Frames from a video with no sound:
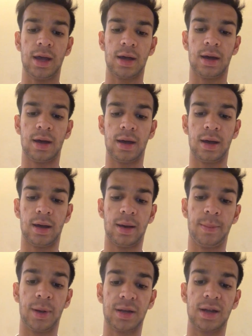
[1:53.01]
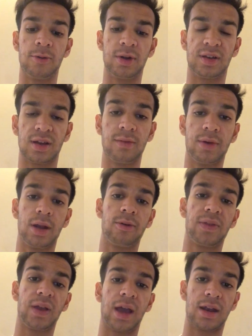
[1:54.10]
But in return, whenever
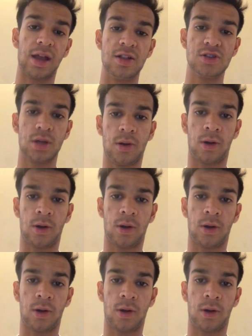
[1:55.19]
they get injured